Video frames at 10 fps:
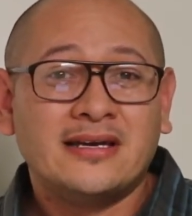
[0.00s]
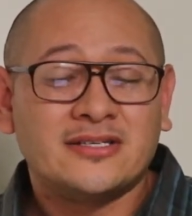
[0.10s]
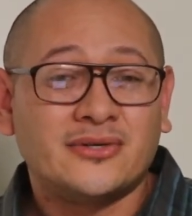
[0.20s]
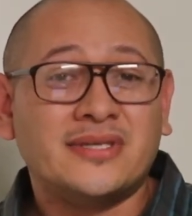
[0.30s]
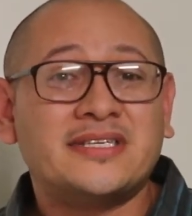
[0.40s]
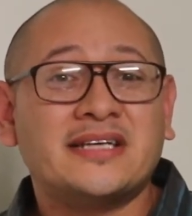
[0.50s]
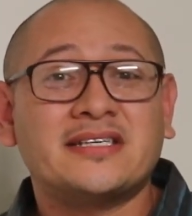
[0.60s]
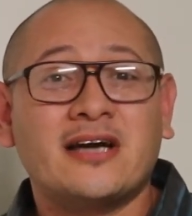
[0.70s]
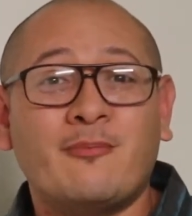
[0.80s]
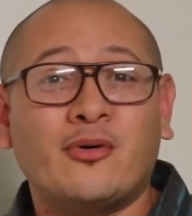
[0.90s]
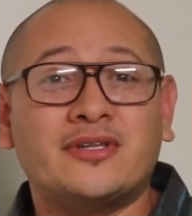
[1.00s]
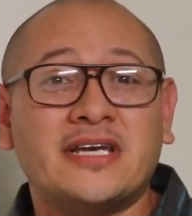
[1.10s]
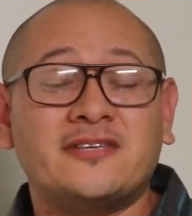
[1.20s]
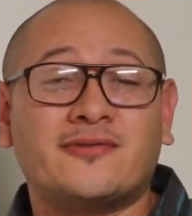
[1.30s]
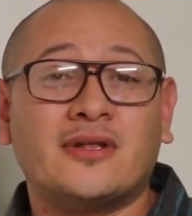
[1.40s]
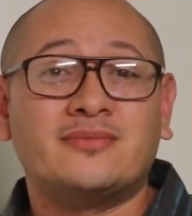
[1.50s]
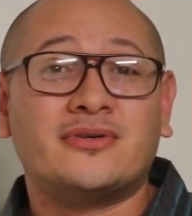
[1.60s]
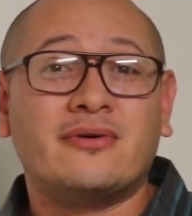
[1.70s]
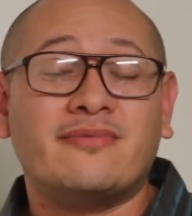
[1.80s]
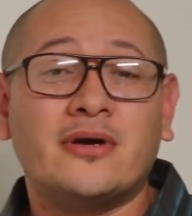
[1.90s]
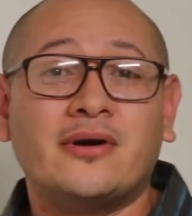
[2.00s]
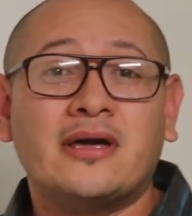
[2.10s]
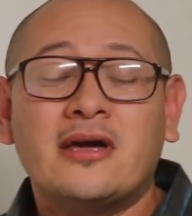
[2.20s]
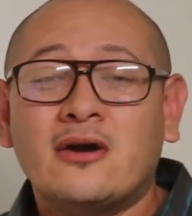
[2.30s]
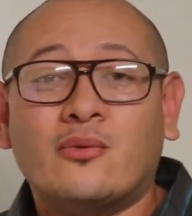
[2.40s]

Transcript: So it takes a couple of days for them to review it.